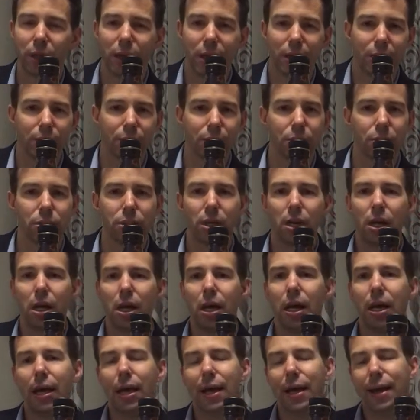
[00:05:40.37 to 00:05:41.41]
liters,
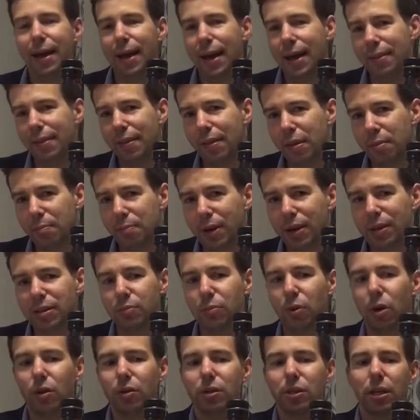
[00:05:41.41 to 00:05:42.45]
and then they mix
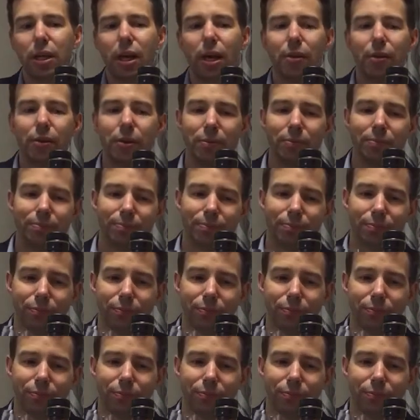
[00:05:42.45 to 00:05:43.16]
them all together.